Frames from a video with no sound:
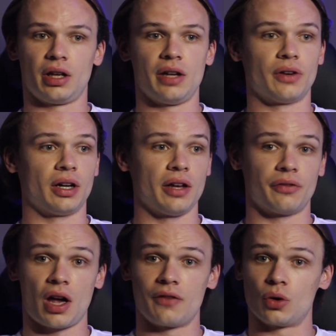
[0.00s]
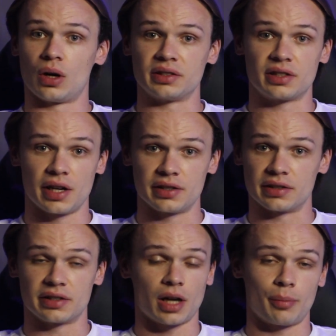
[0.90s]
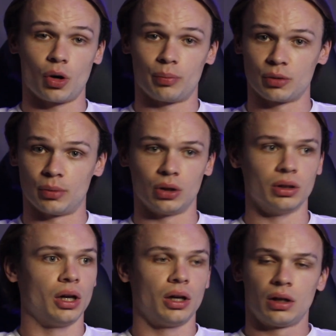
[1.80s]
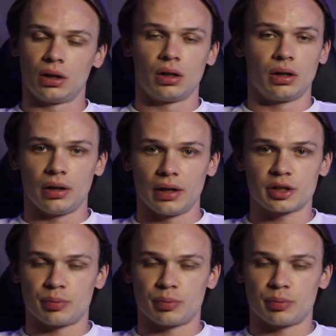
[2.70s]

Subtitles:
Even if everyone says it's suboptimal, let's